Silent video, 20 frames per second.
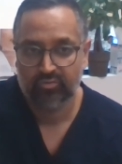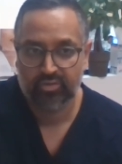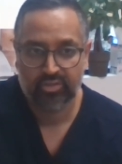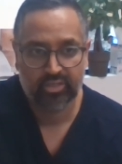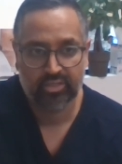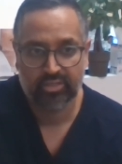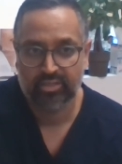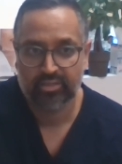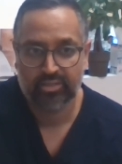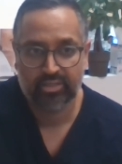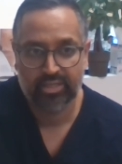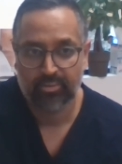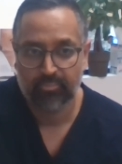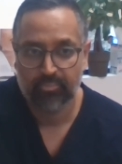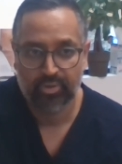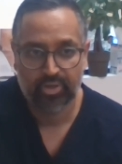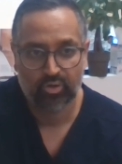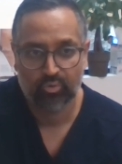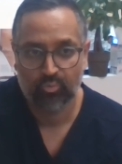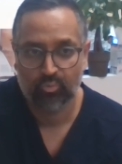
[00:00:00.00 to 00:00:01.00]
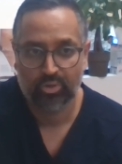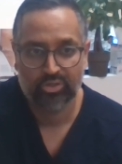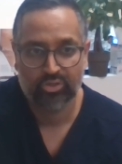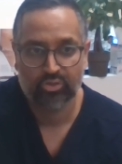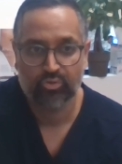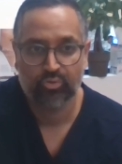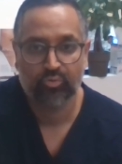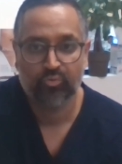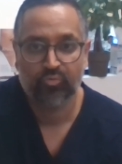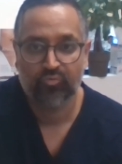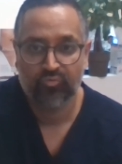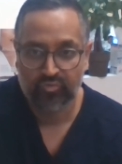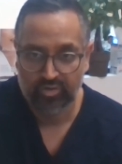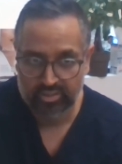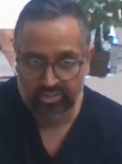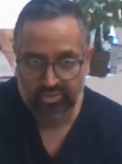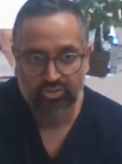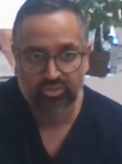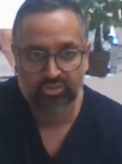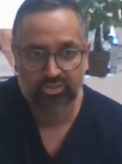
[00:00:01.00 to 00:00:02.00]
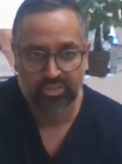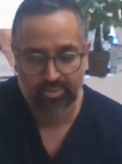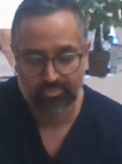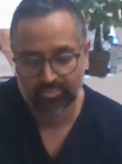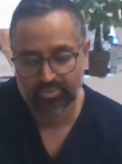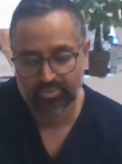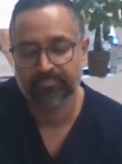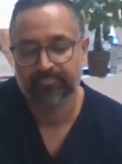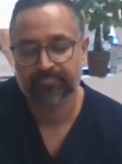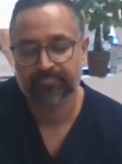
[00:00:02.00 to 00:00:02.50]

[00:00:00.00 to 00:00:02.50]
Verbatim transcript: can get better when you fix your septum.